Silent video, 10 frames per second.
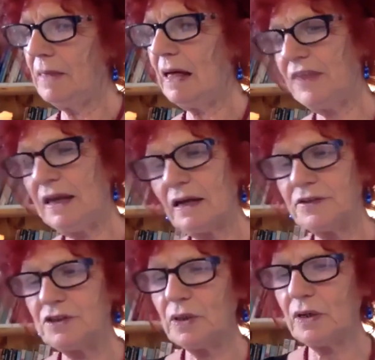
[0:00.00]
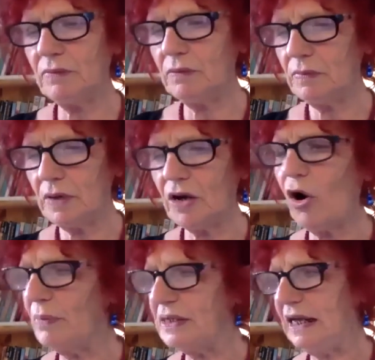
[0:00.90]
think I'll do a
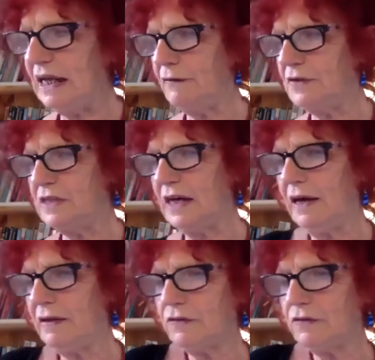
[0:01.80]
comedy after that.